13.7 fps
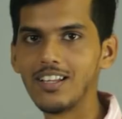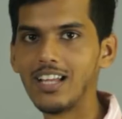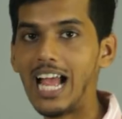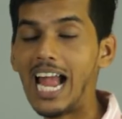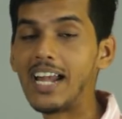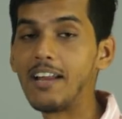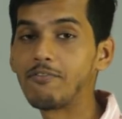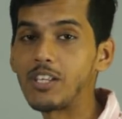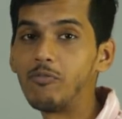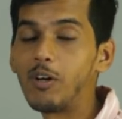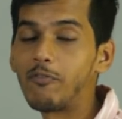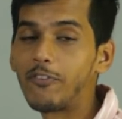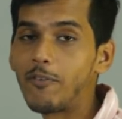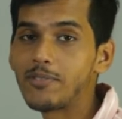And if someone
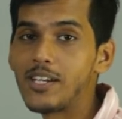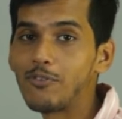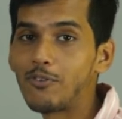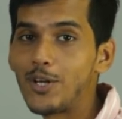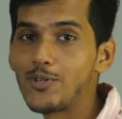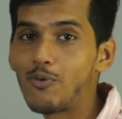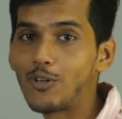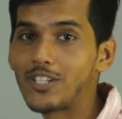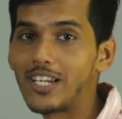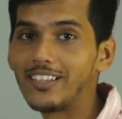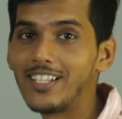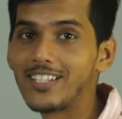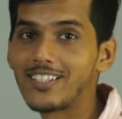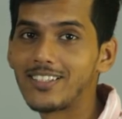from Shinco is watching
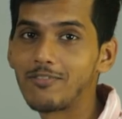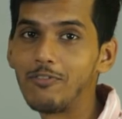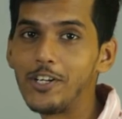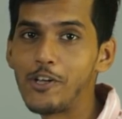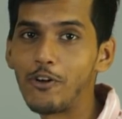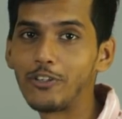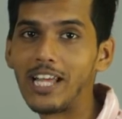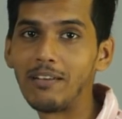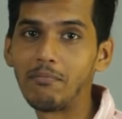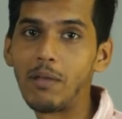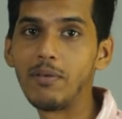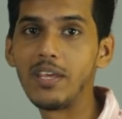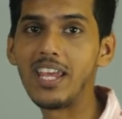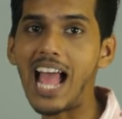this video, then
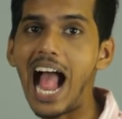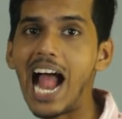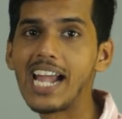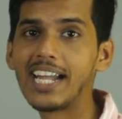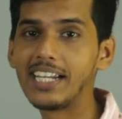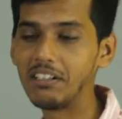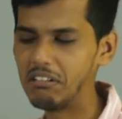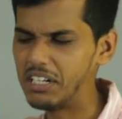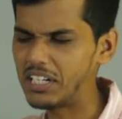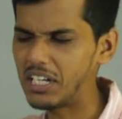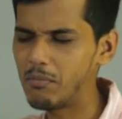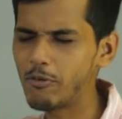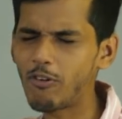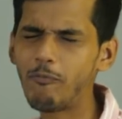maybe add
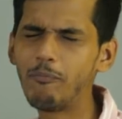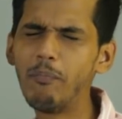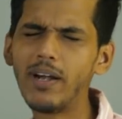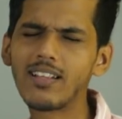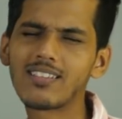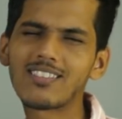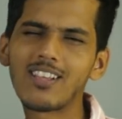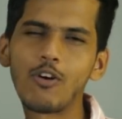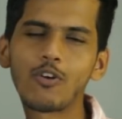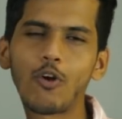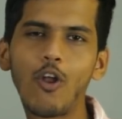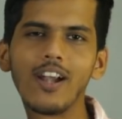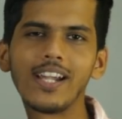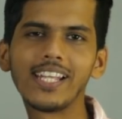little bit of better sound
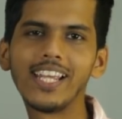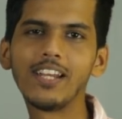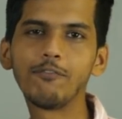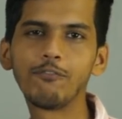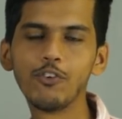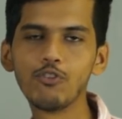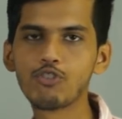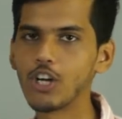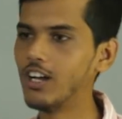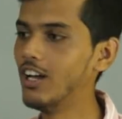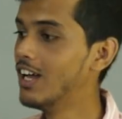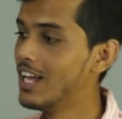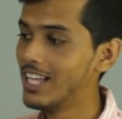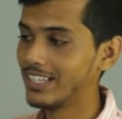quality in future.
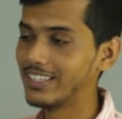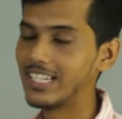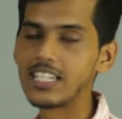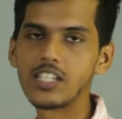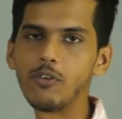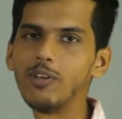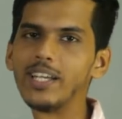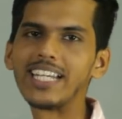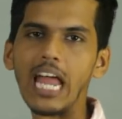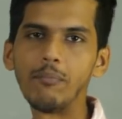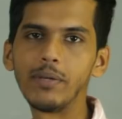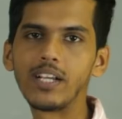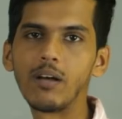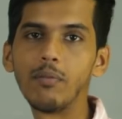This TV can
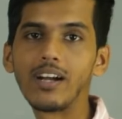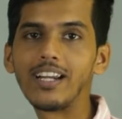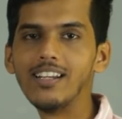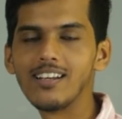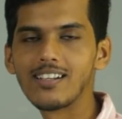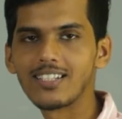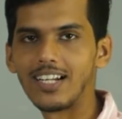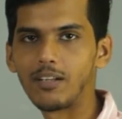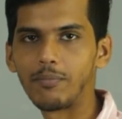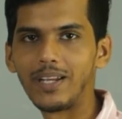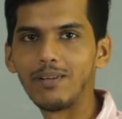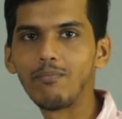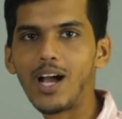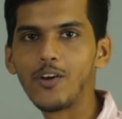become a killer setup in
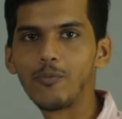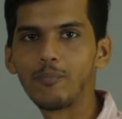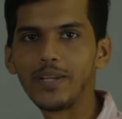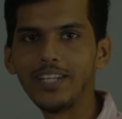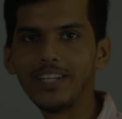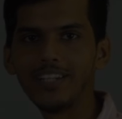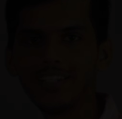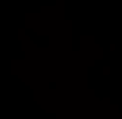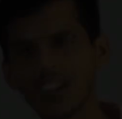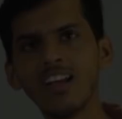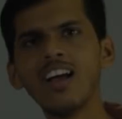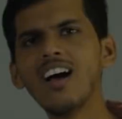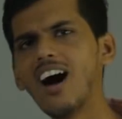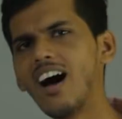my opinion.
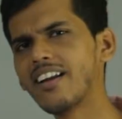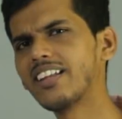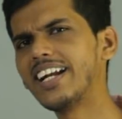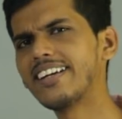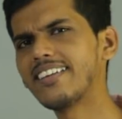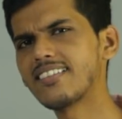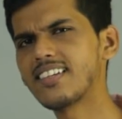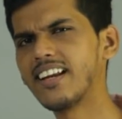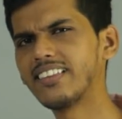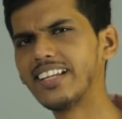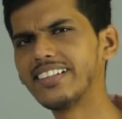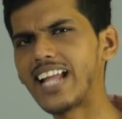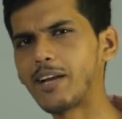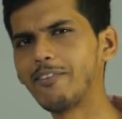Another interesting thing
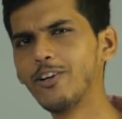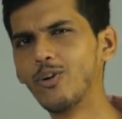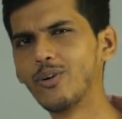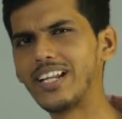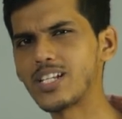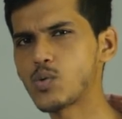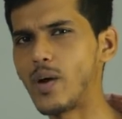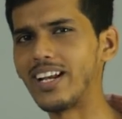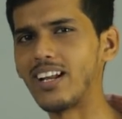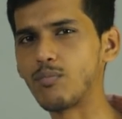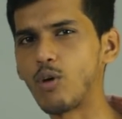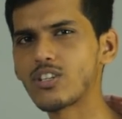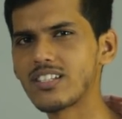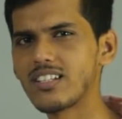that we noticed while
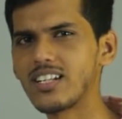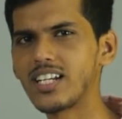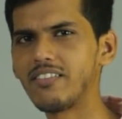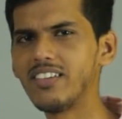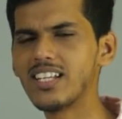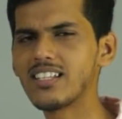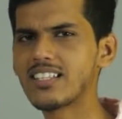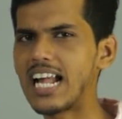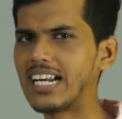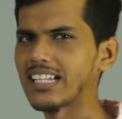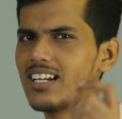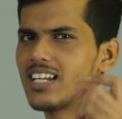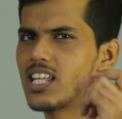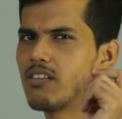unboxing the TV is that the
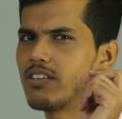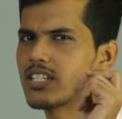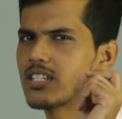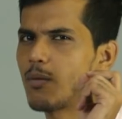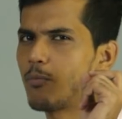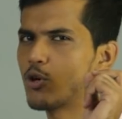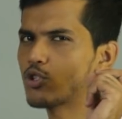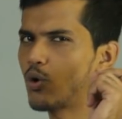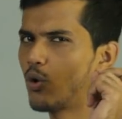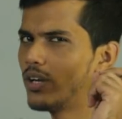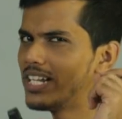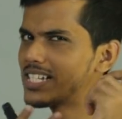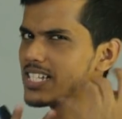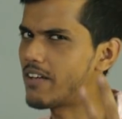TV supports only
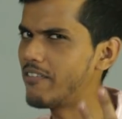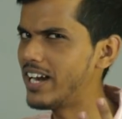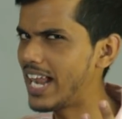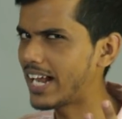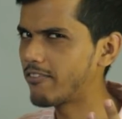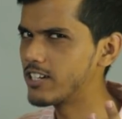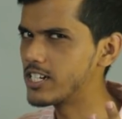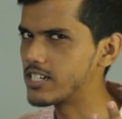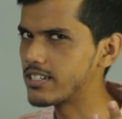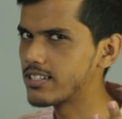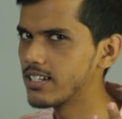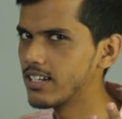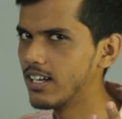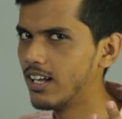7 languages.
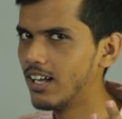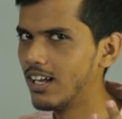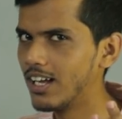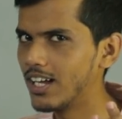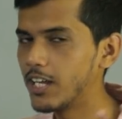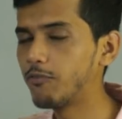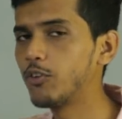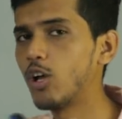If your